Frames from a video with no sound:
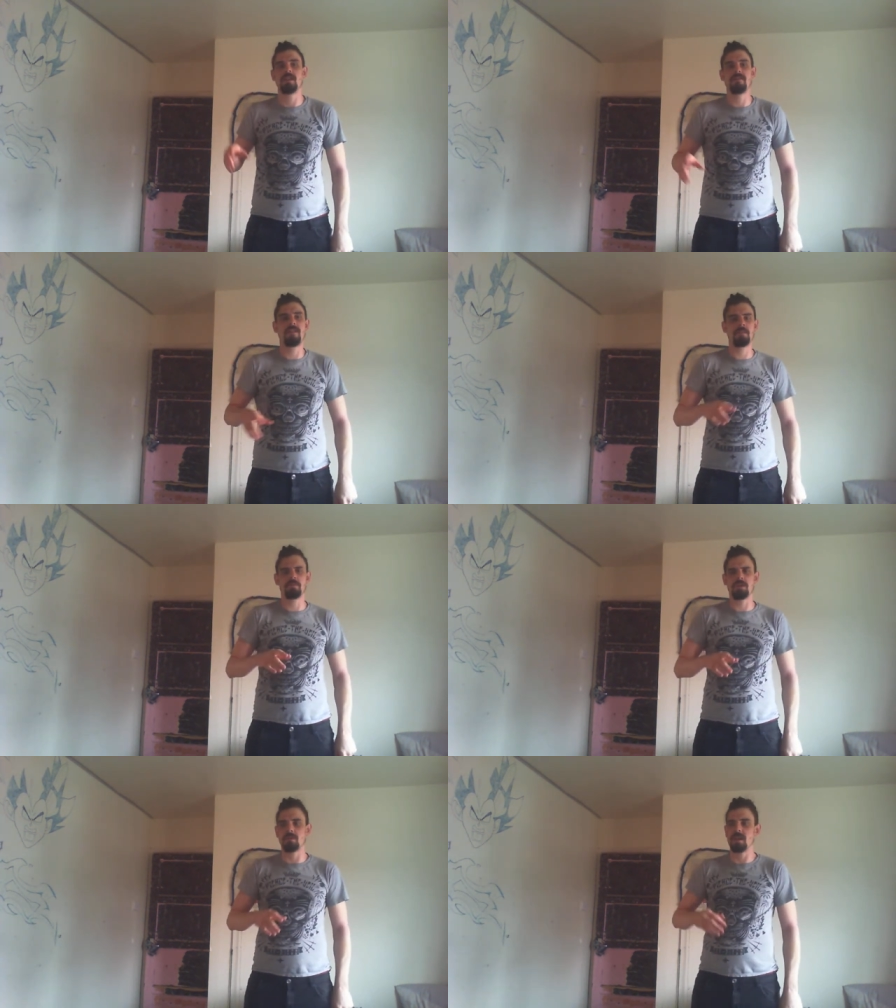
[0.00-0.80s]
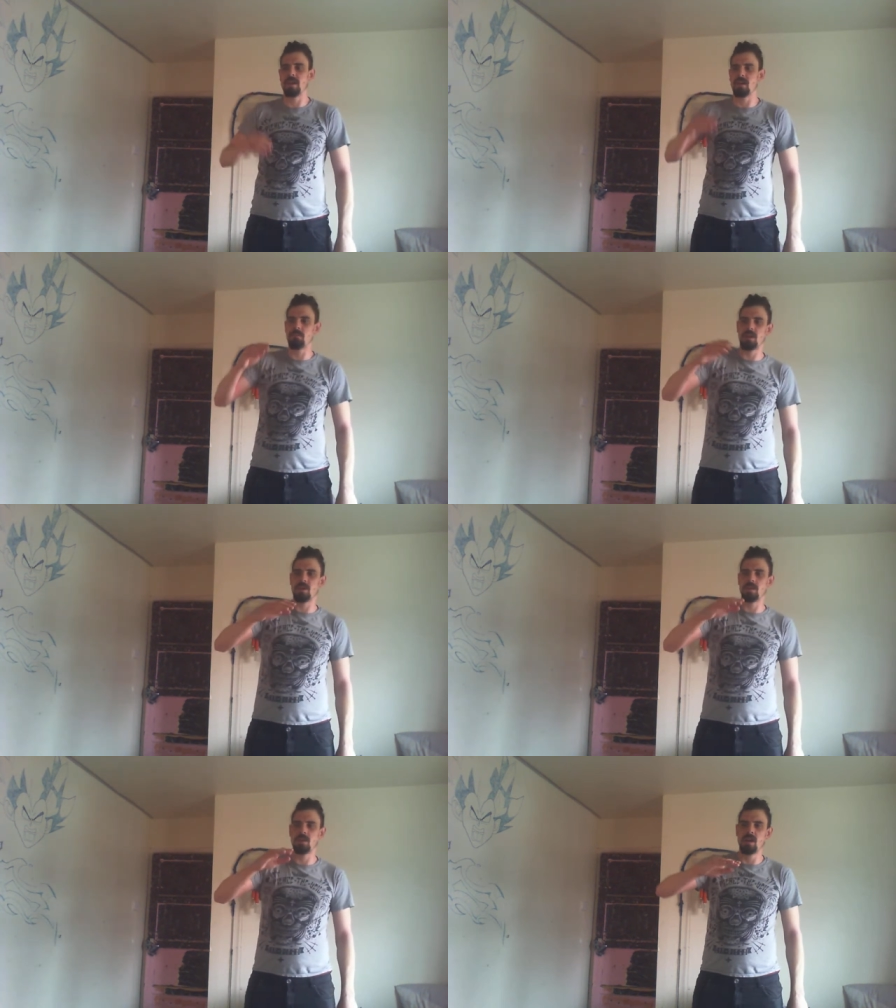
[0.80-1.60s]
If I'm doing it, I
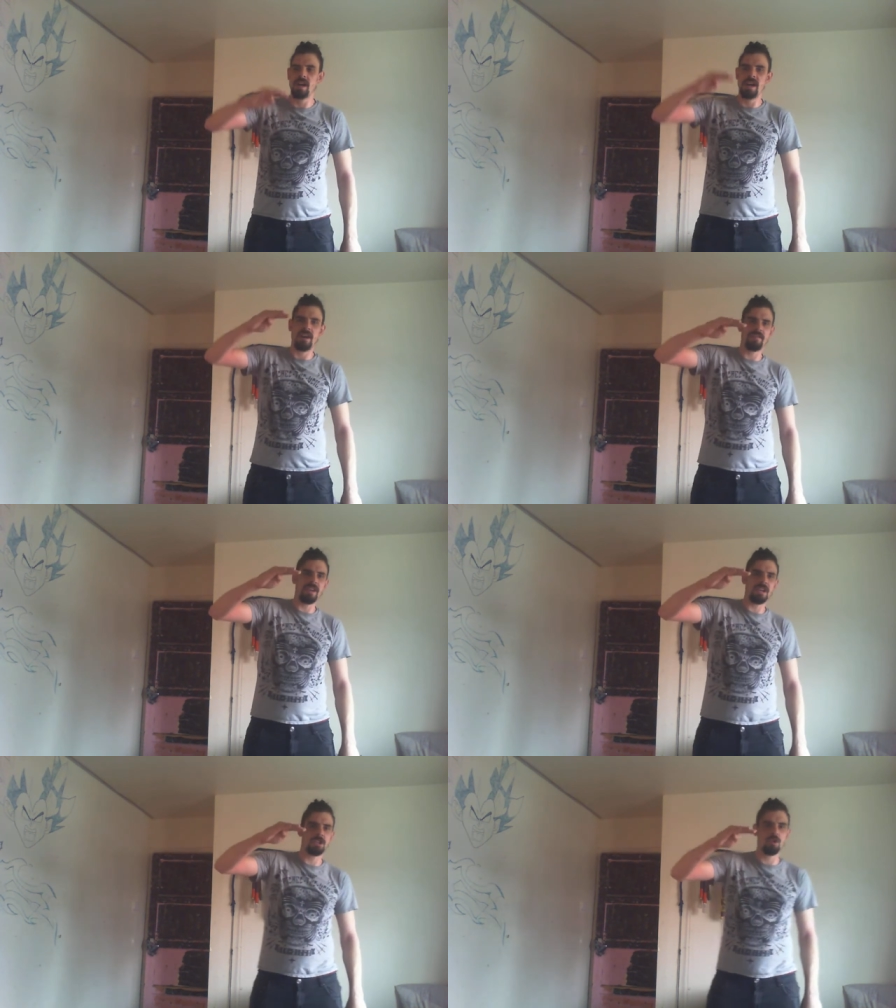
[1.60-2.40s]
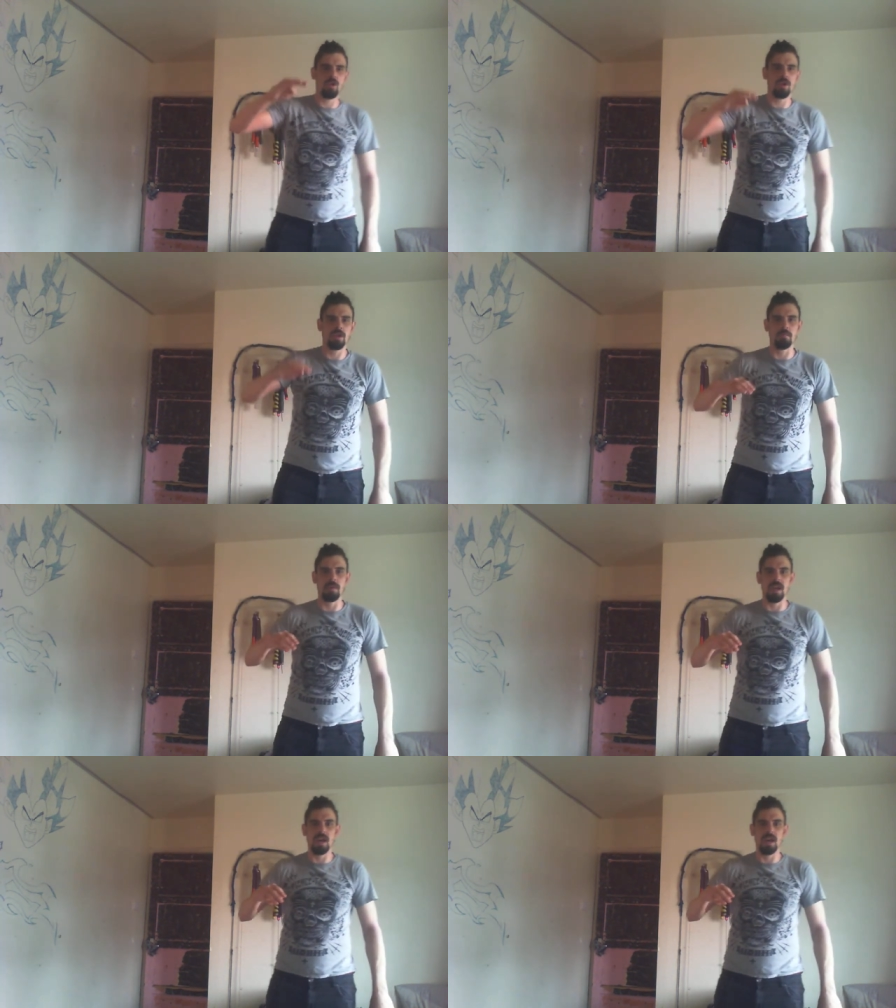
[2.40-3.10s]
mean, if they're shorter than me,